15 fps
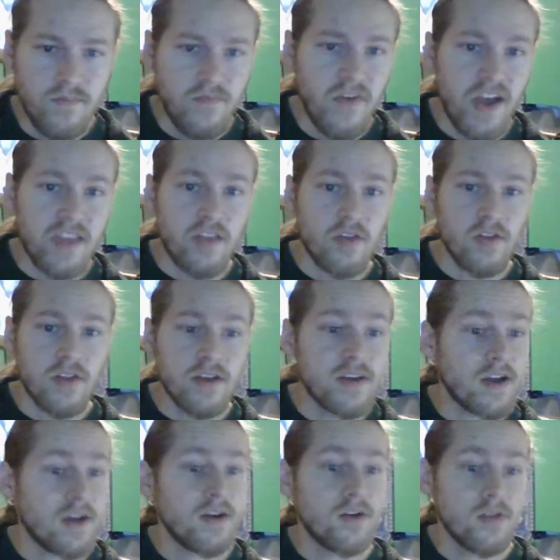vessel
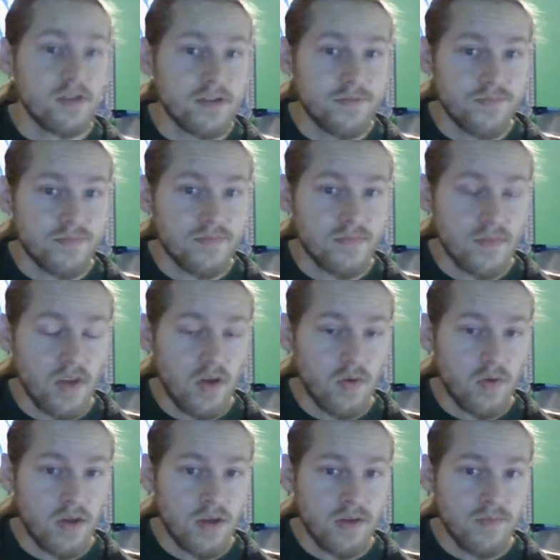entirely.
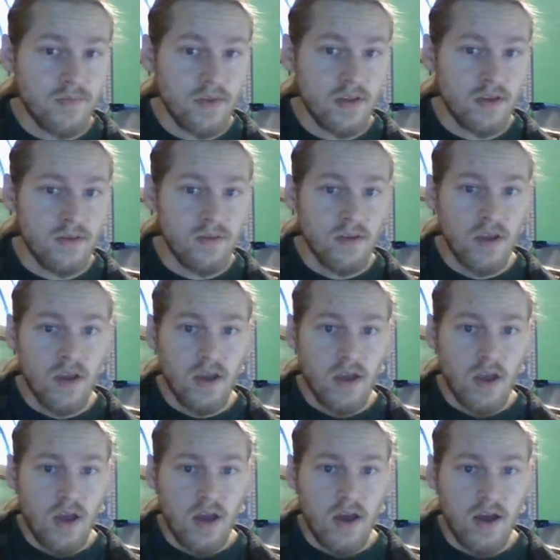Okay.
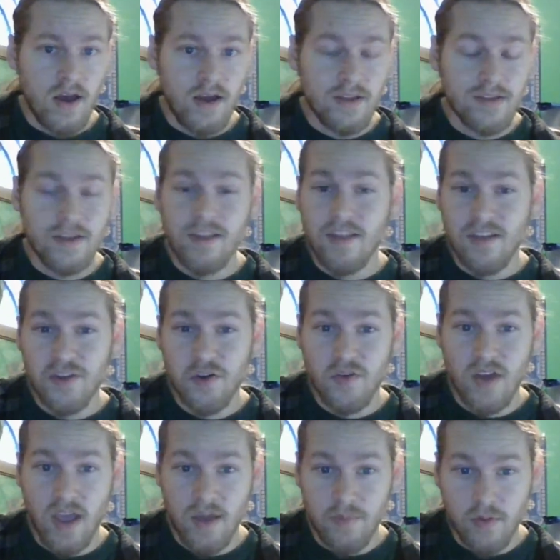Let's say you're
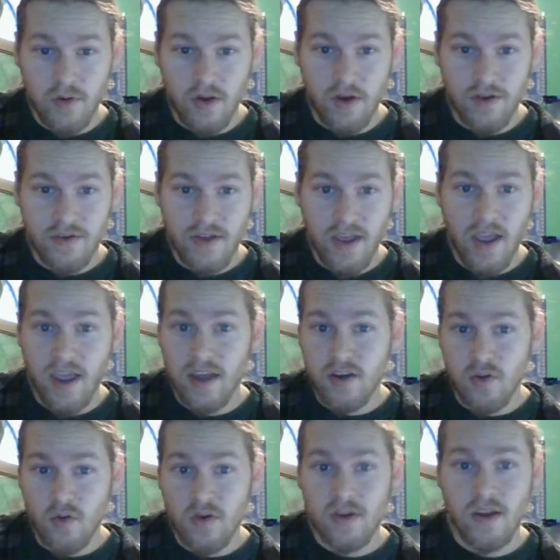an Eberron, and
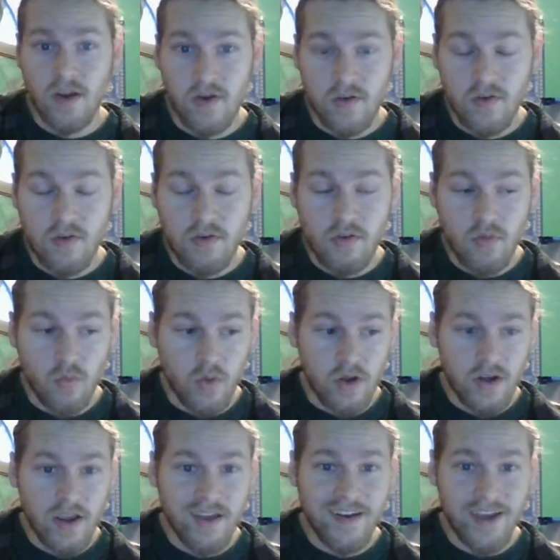your characters
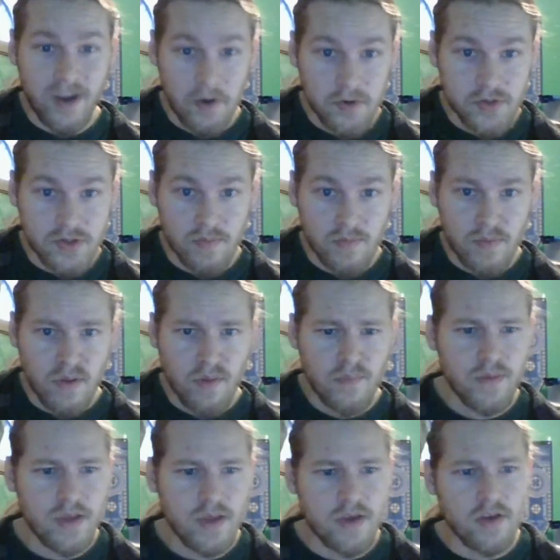want an airship.
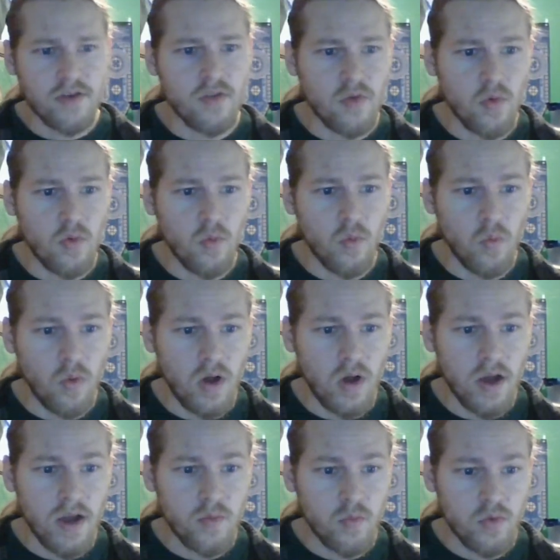because
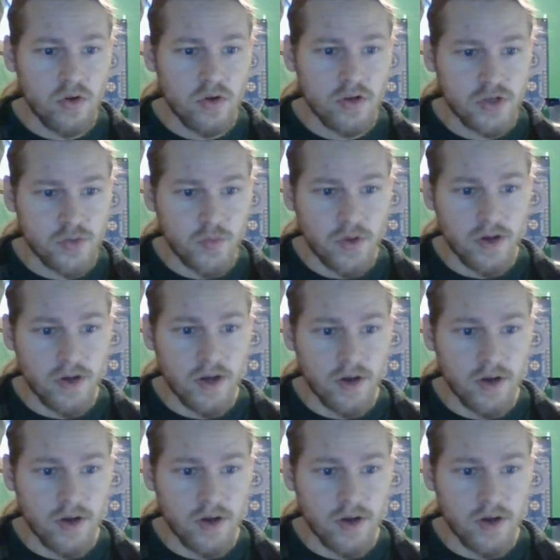why wouldn't you want an